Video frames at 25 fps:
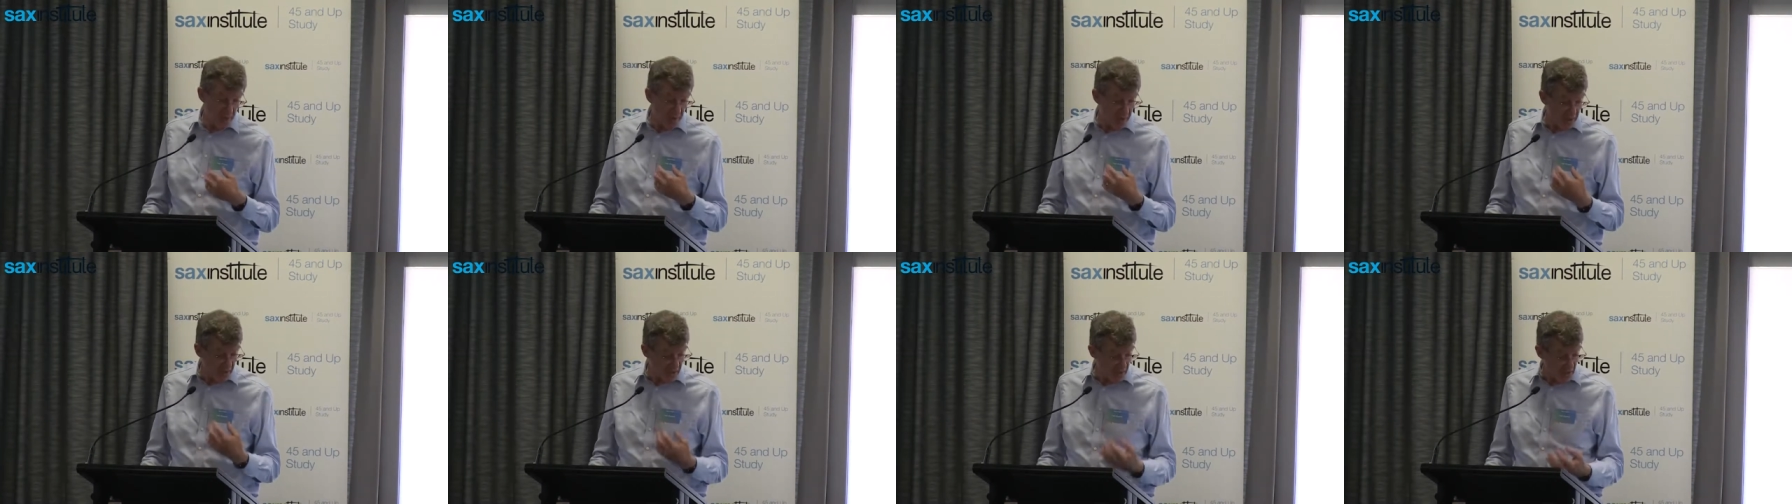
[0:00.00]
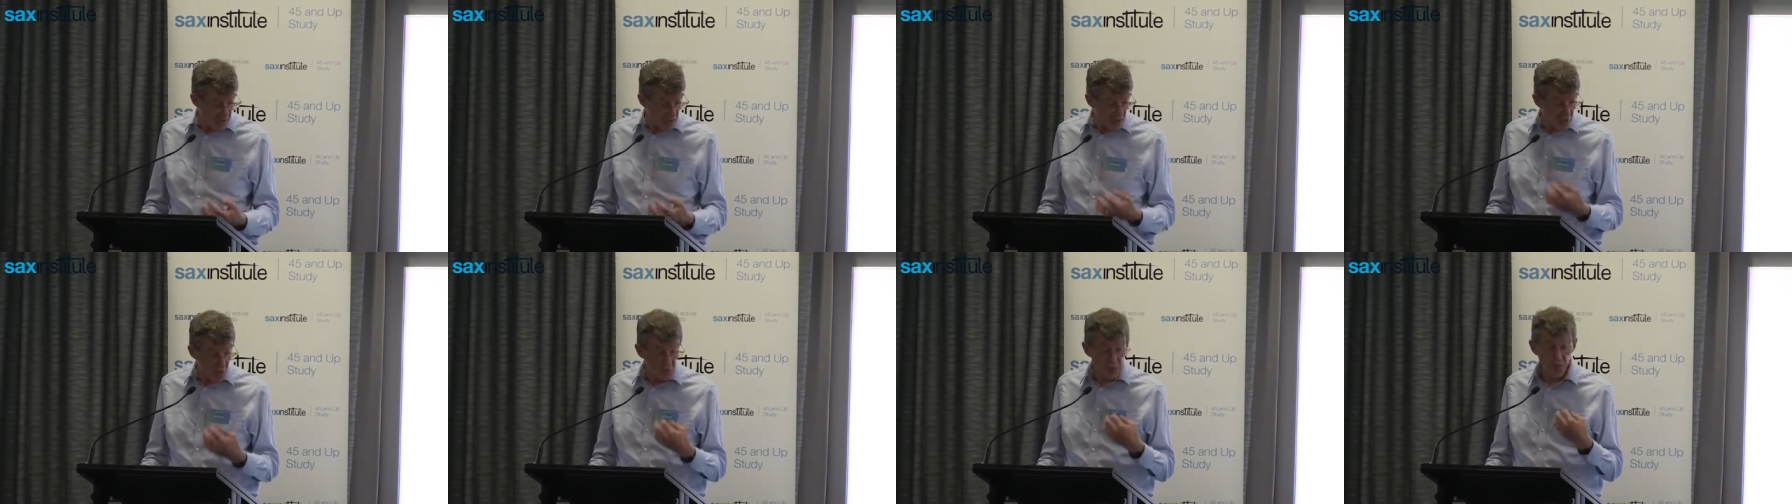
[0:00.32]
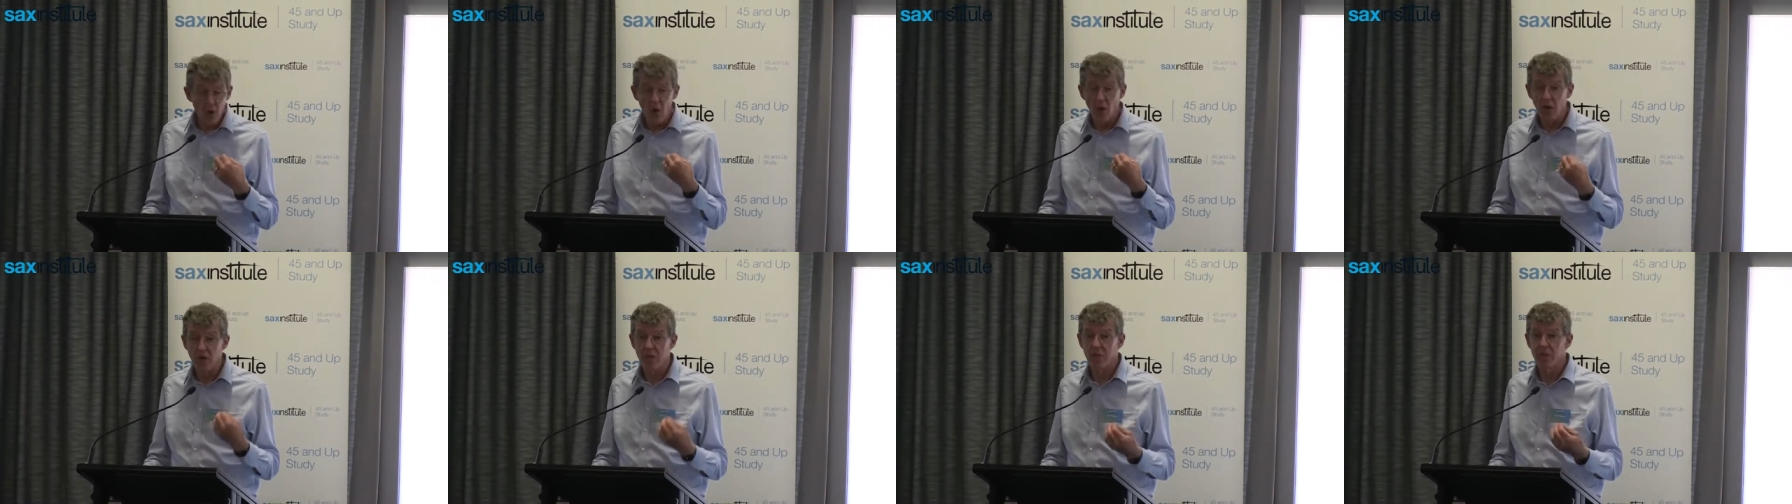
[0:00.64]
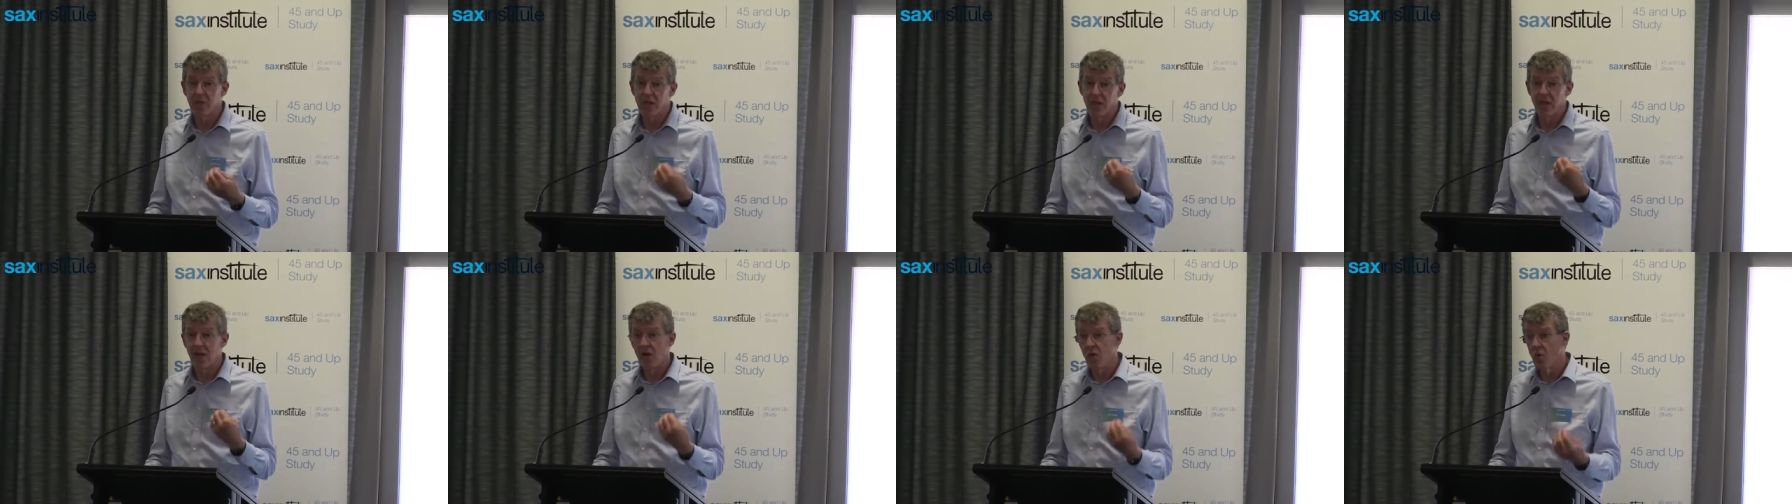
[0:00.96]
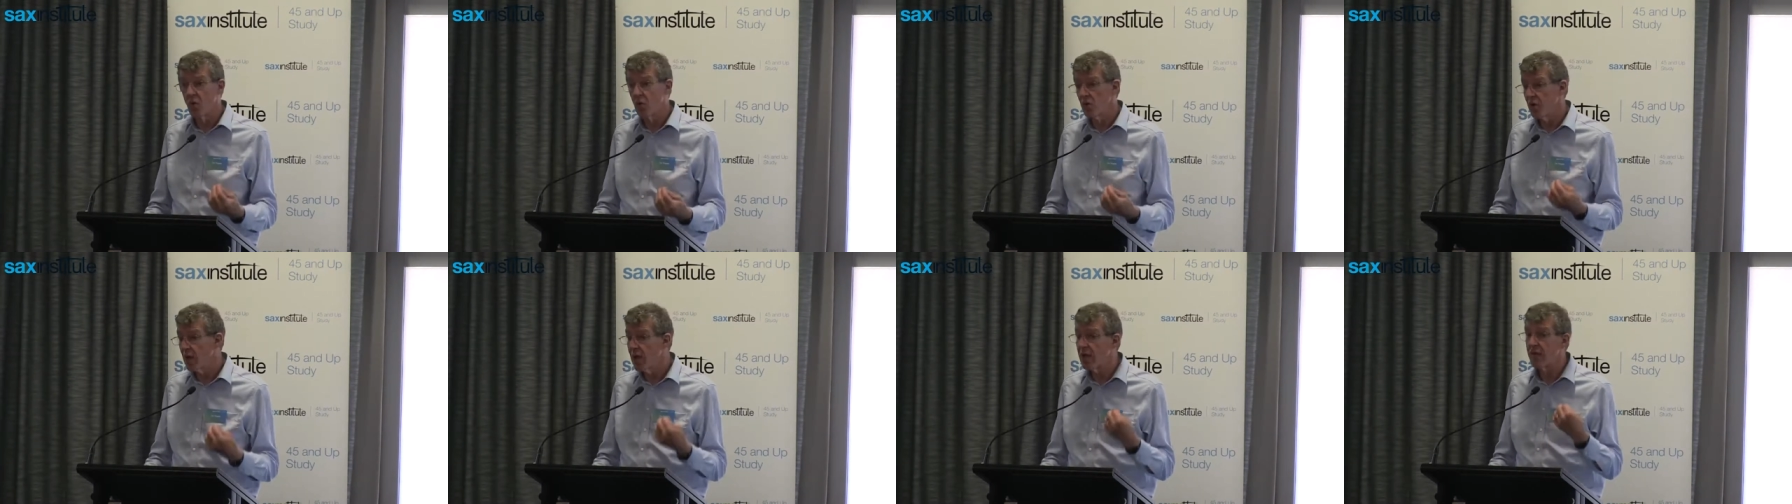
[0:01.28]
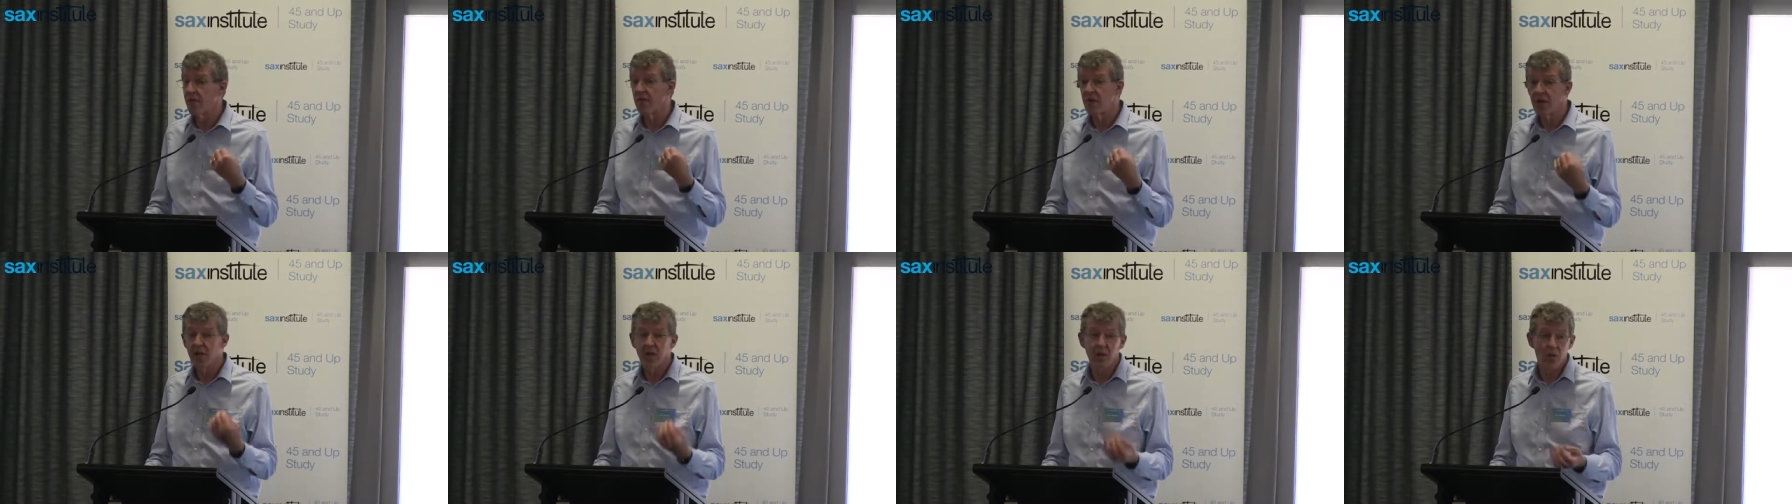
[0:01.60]
but it will not be the only
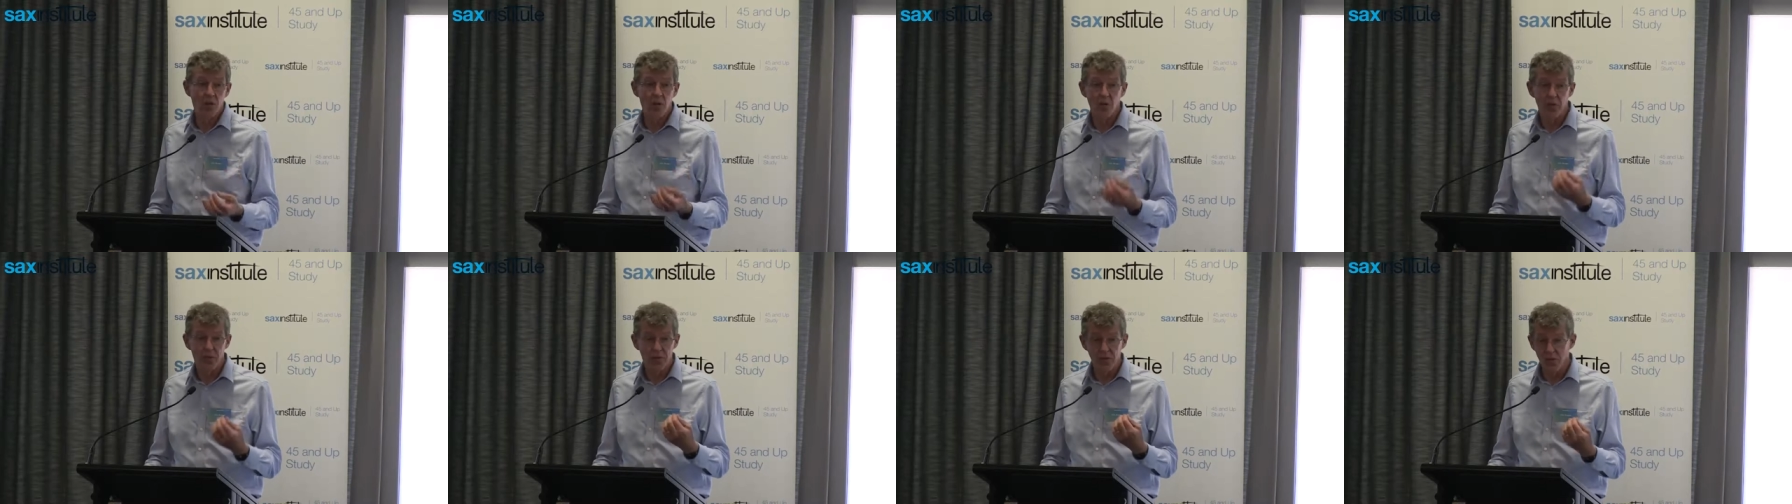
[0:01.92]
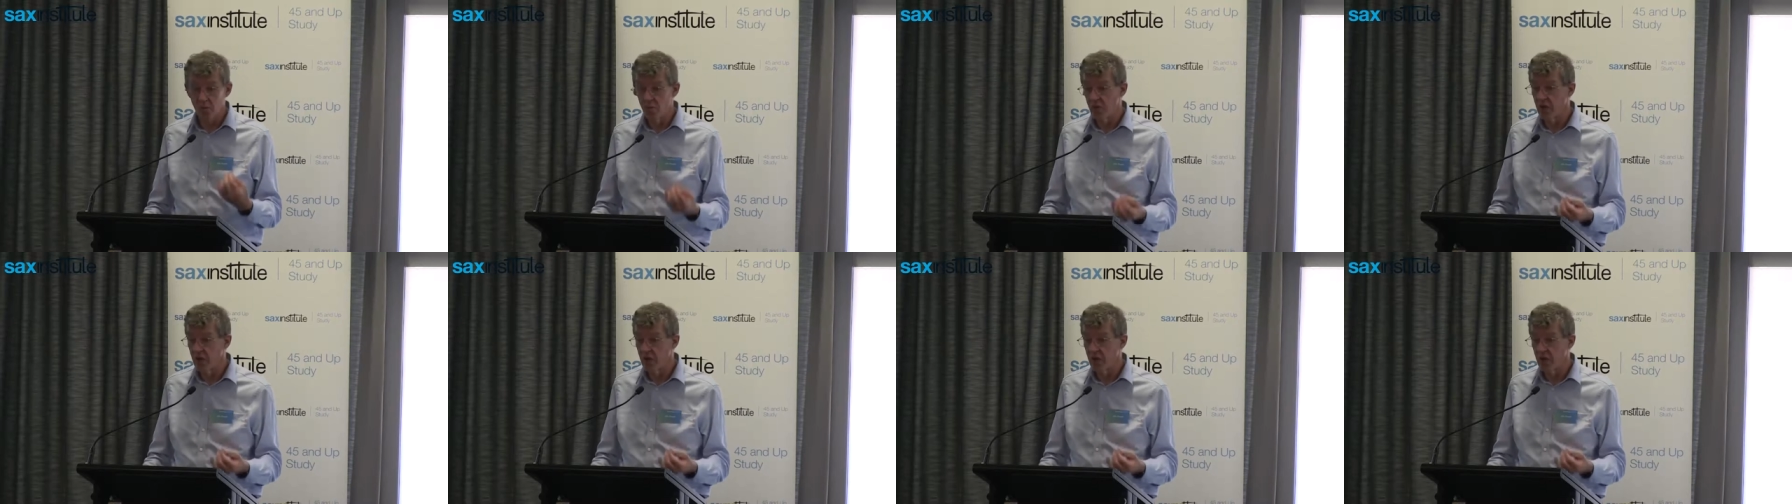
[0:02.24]
vehicle through